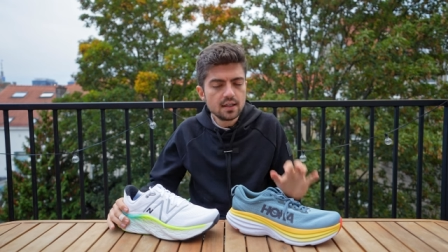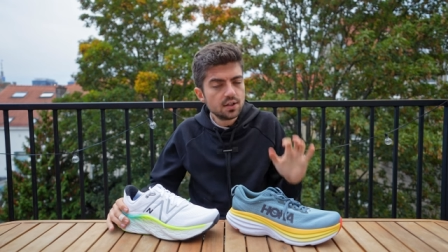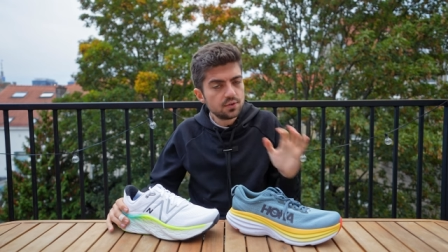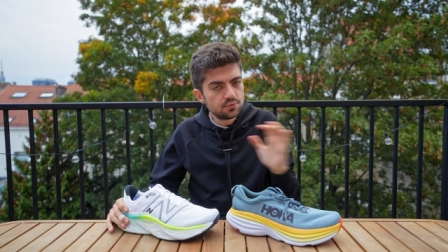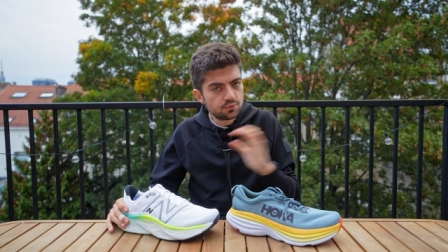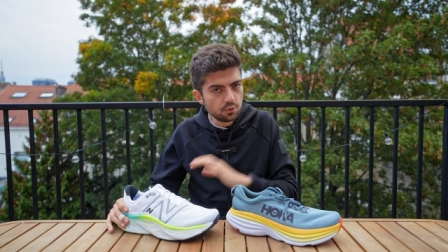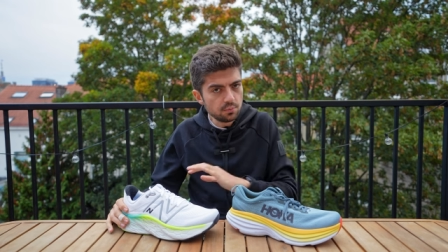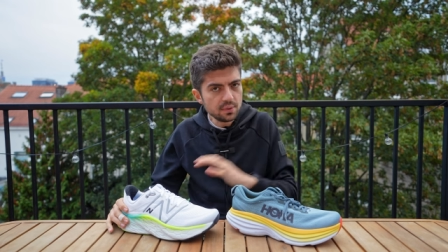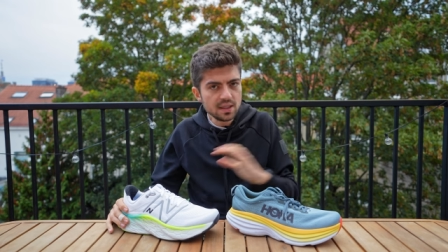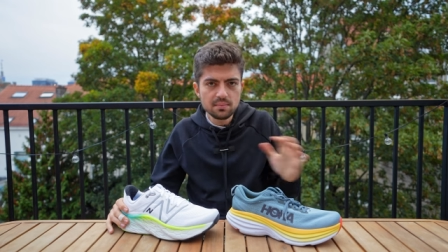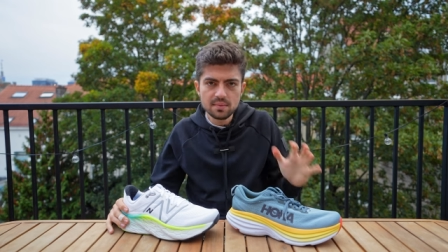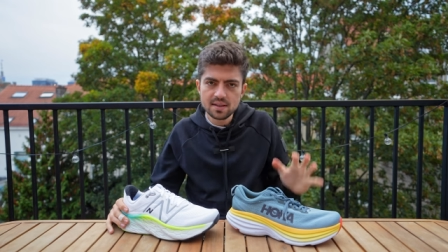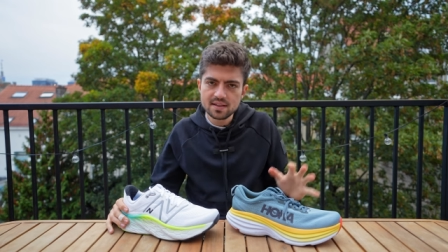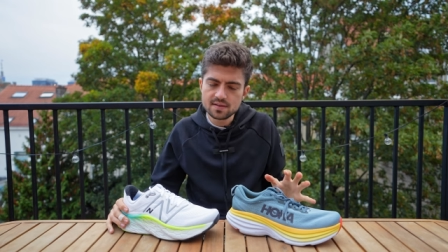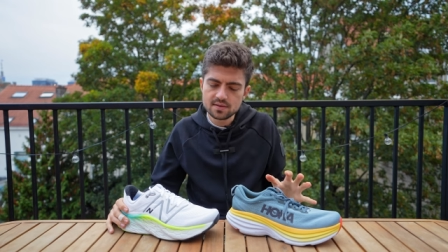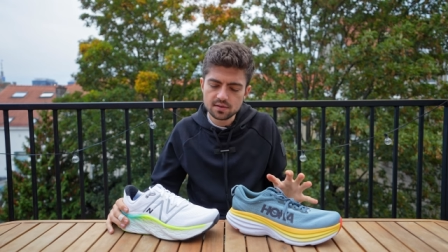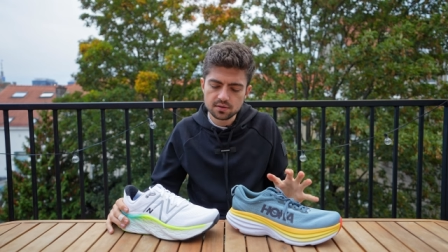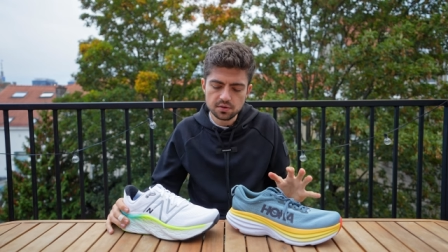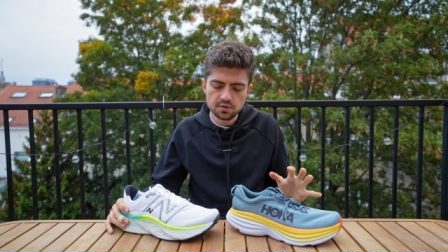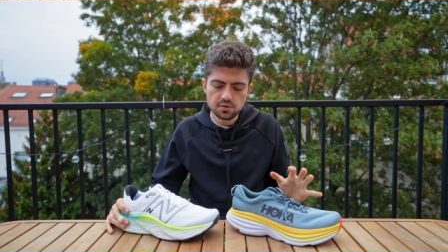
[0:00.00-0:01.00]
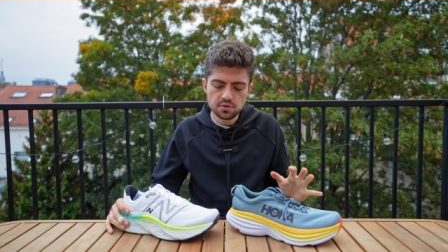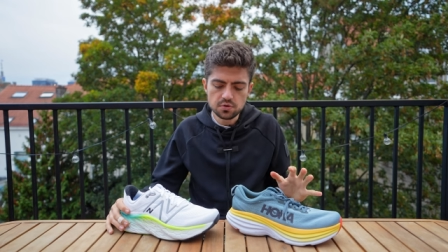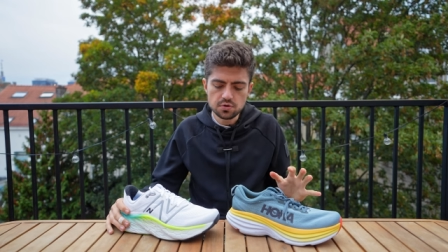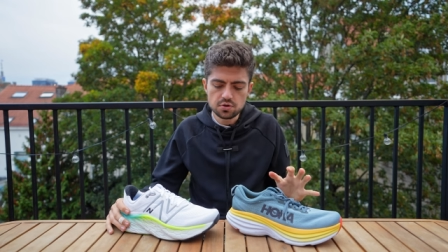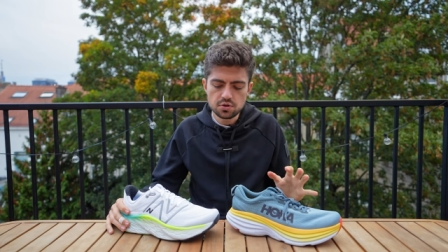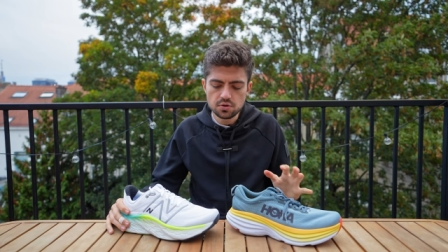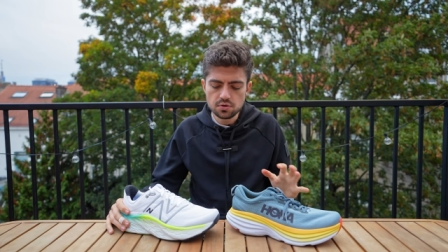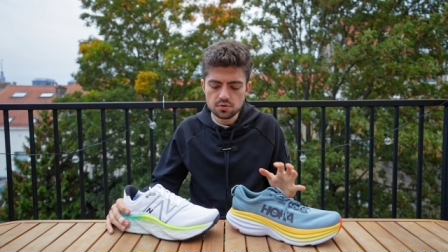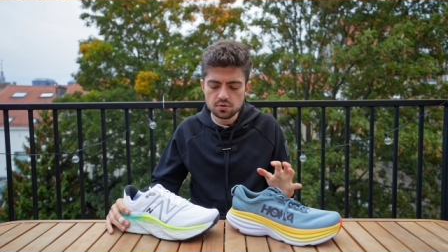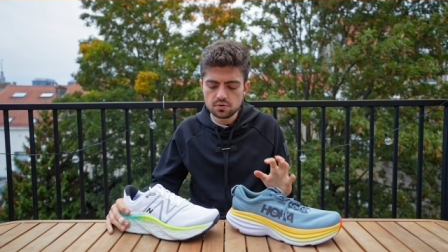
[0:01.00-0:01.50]
4 millimeters on the two
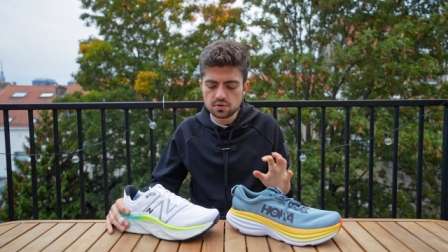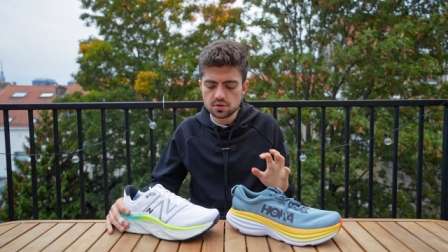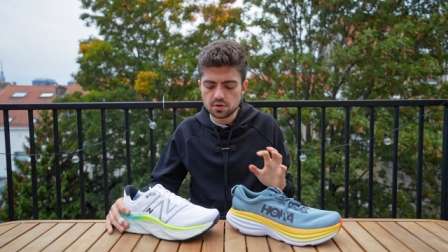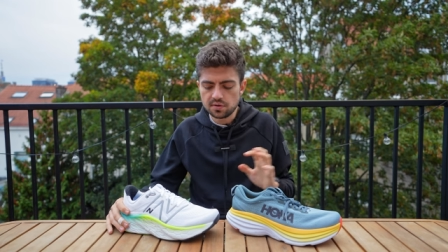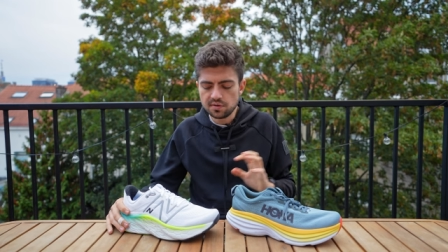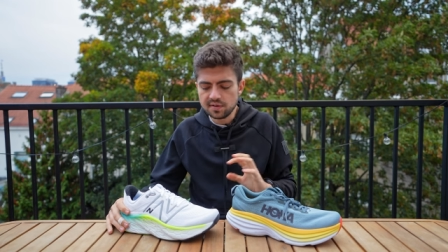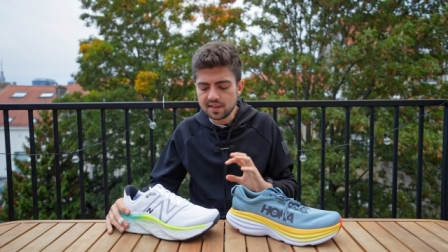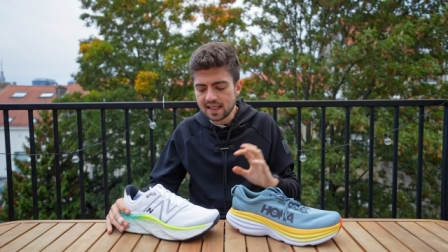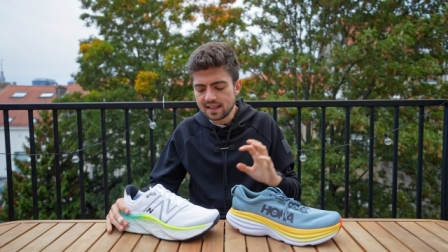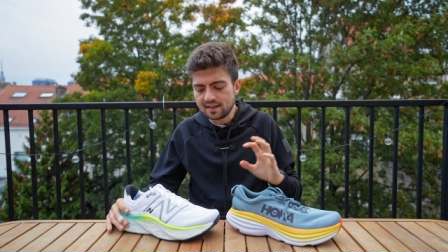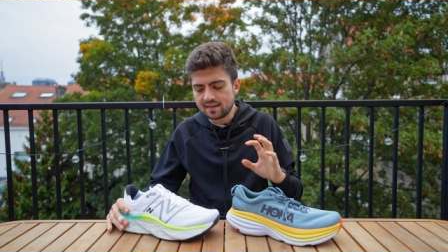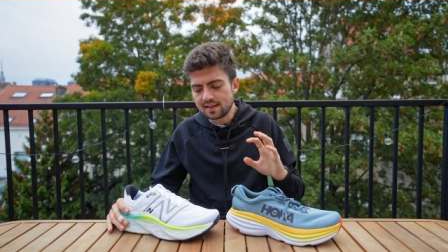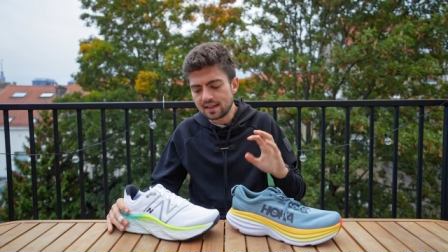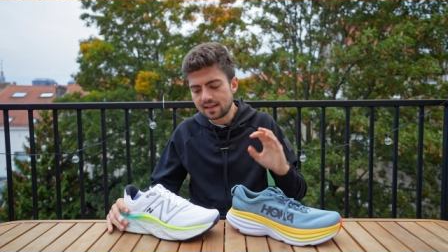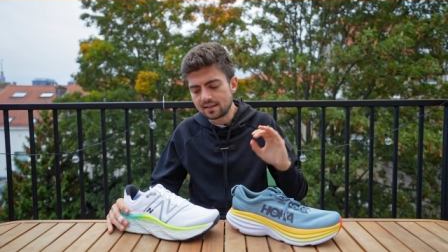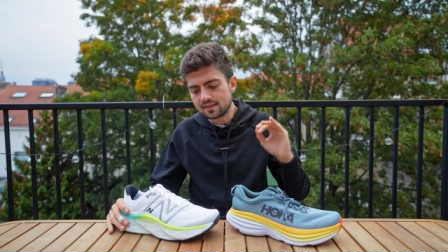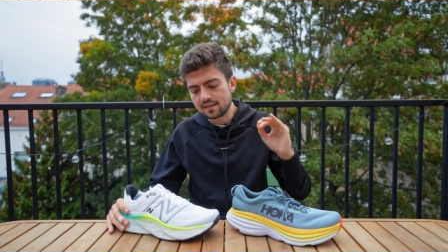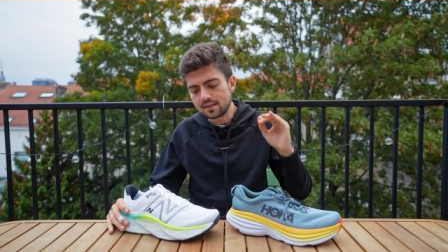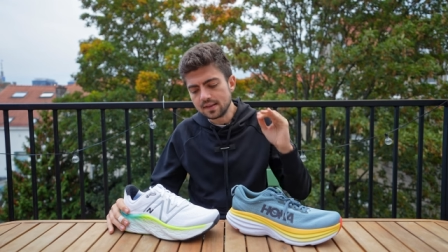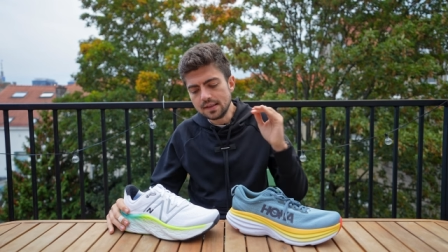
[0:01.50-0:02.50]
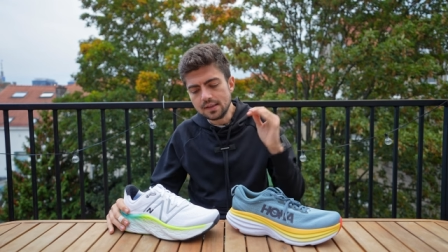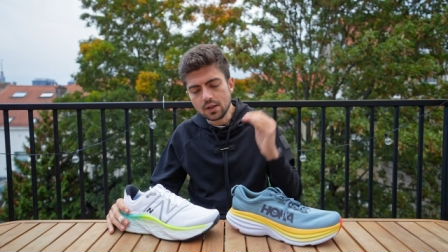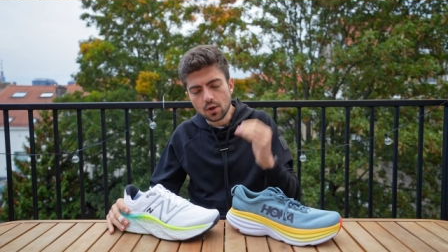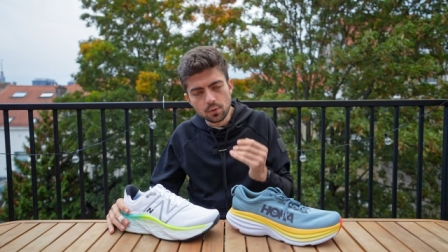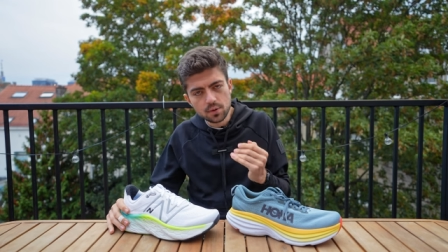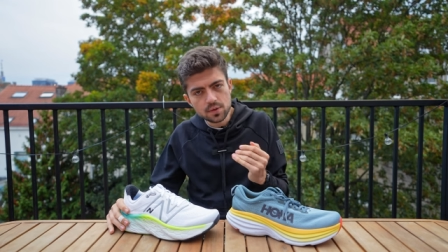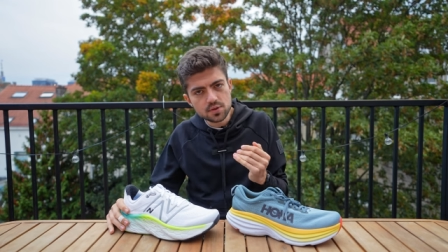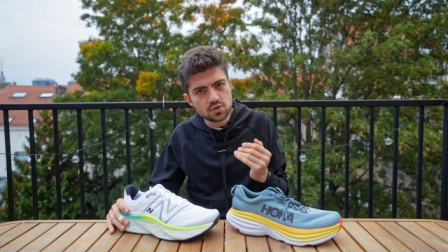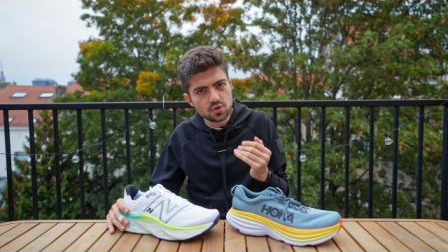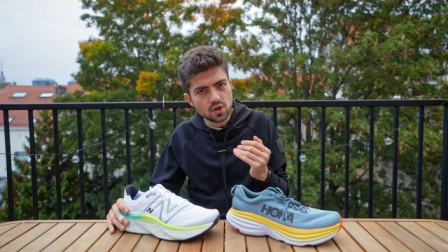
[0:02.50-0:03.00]
shoes, so you get that
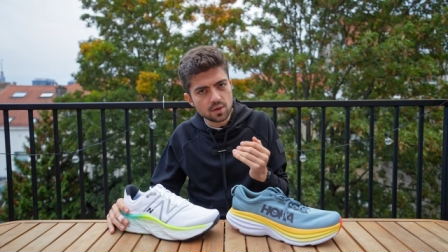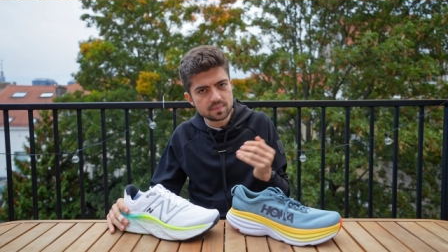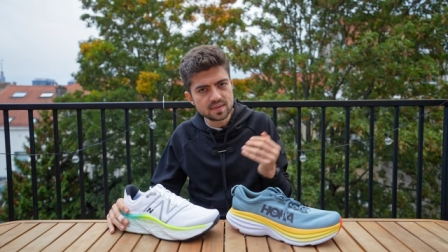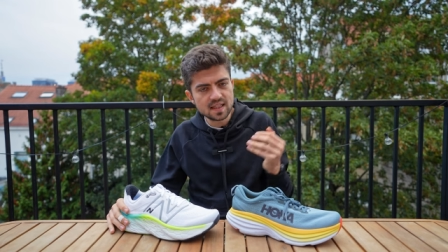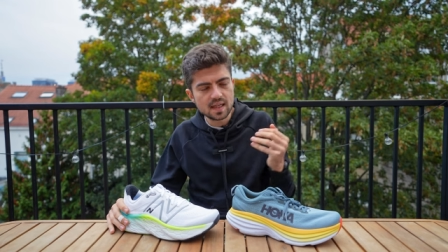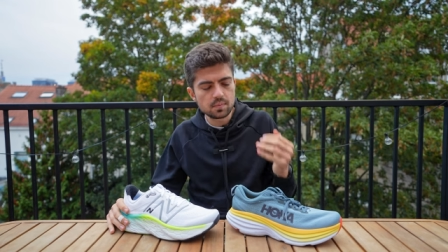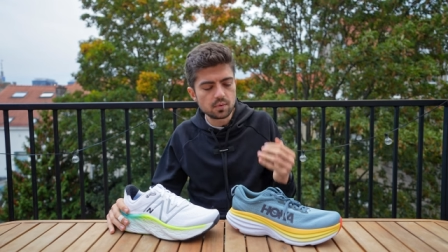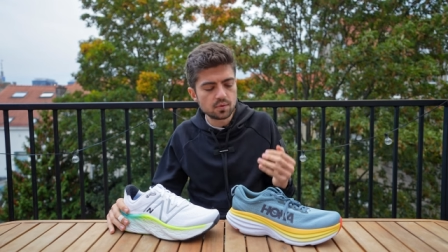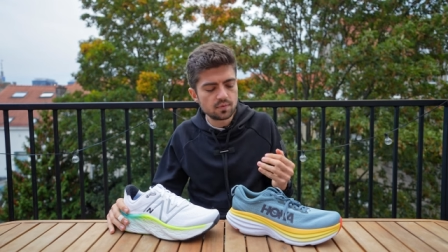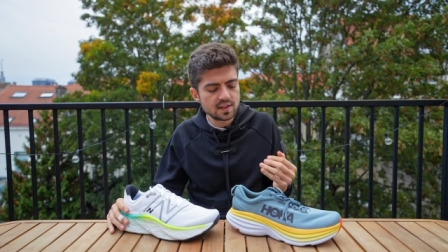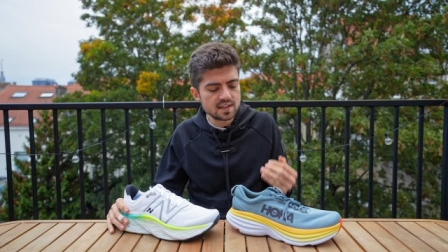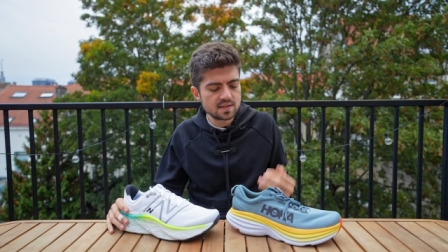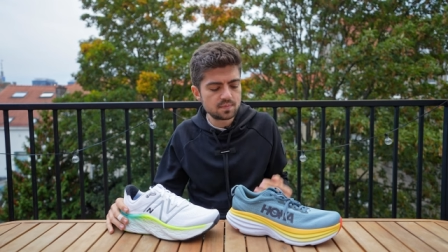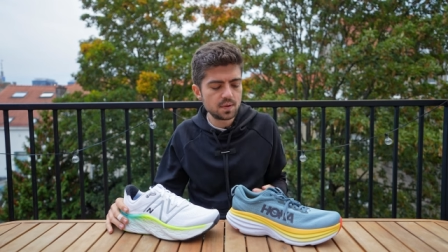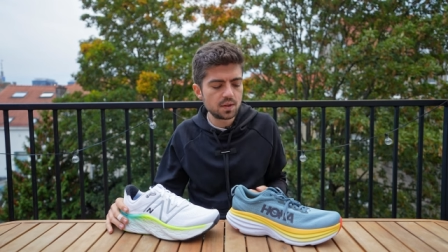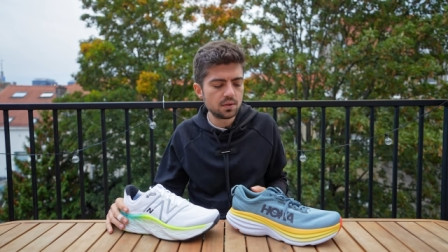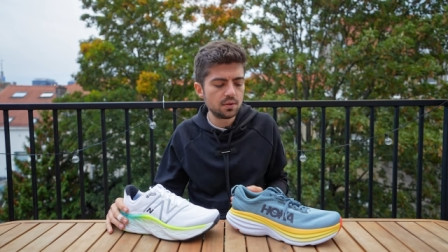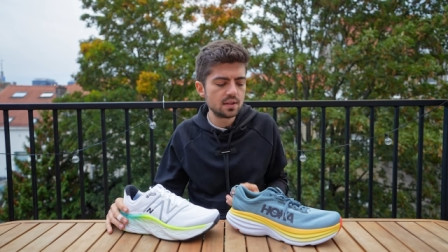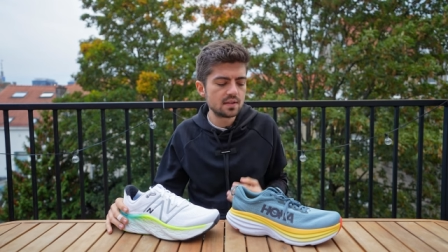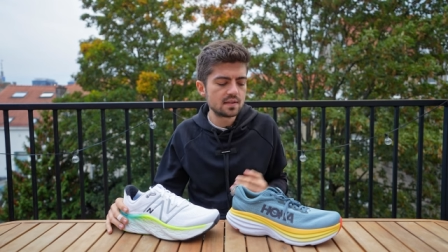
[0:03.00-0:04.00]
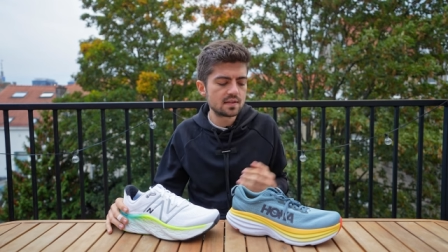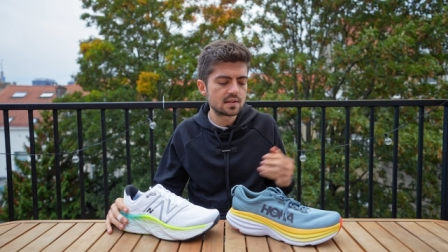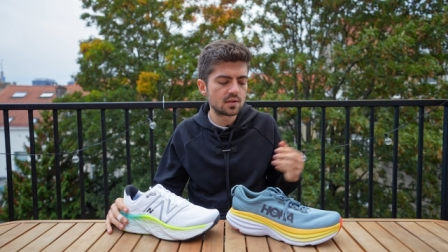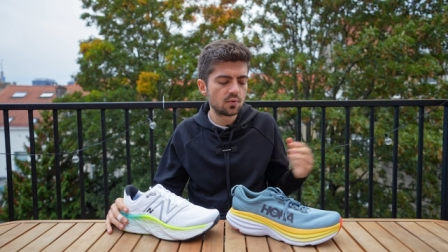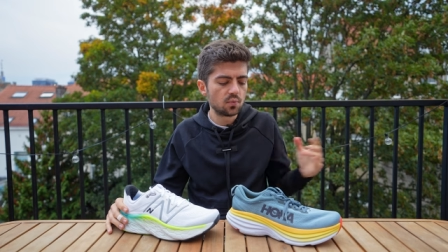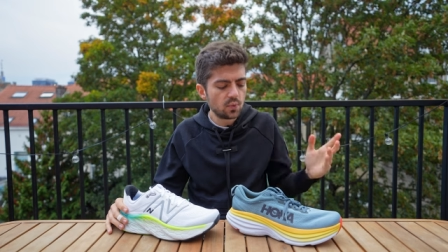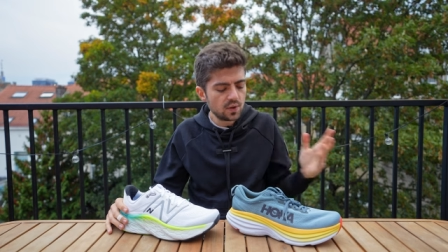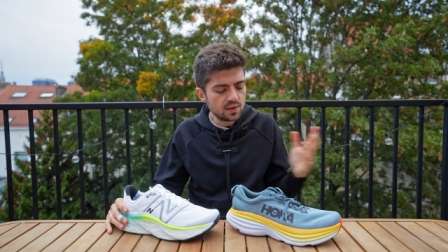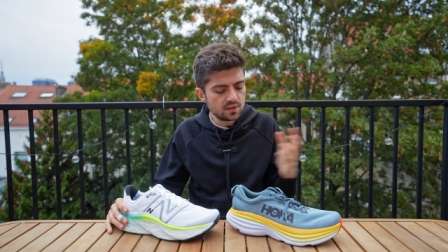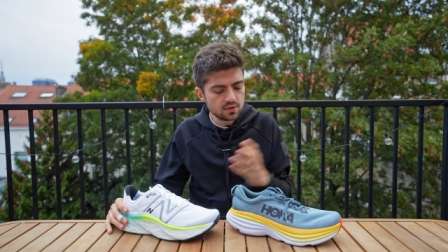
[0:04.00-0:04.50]
lower drop type of experience
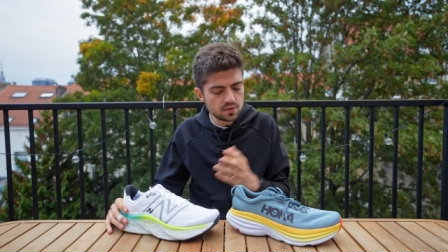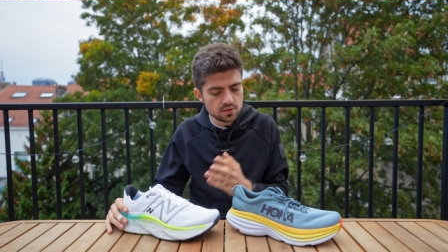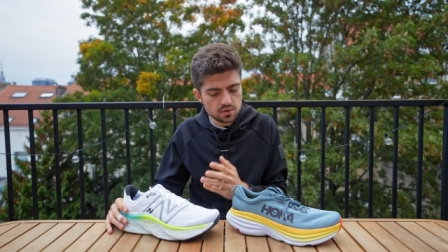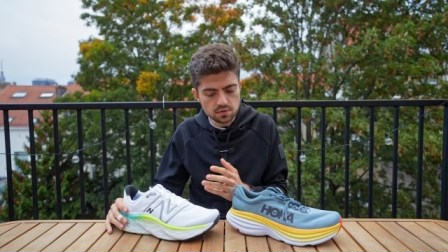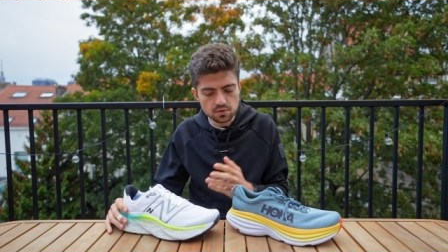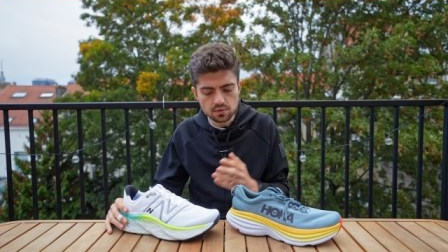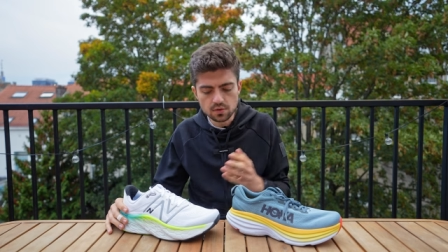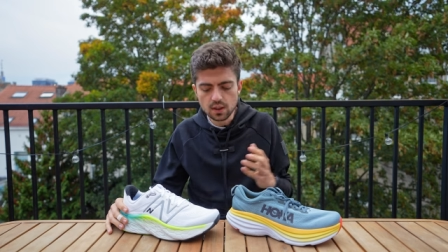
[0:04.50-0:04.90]
with the two,